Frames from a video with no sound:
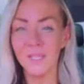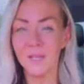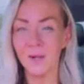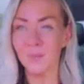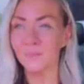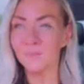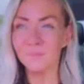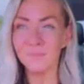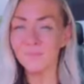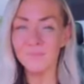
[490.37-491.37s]
You know,
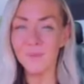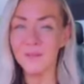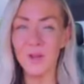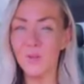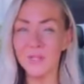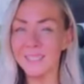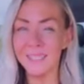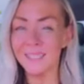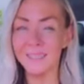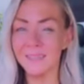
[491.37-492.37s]
no one's
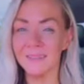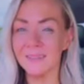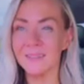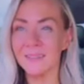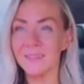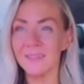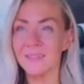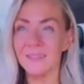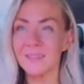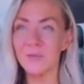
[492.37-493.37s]
gonna
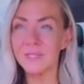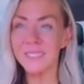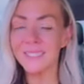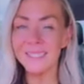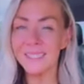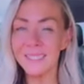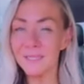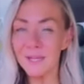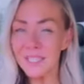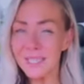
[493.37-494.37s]
no one's gonna tell you,
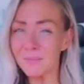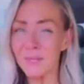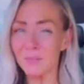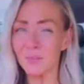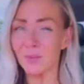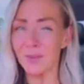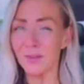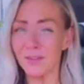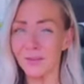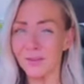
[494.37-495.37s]
especially the people who
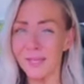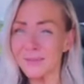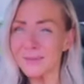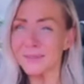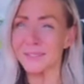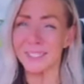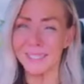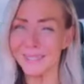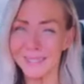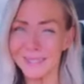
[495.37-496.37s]
love you. They don't give a
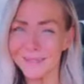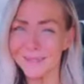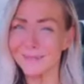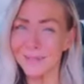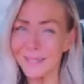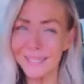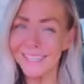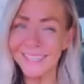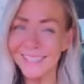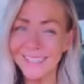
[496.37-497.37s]
shit,
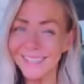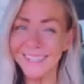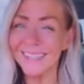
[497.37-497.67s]
really. They're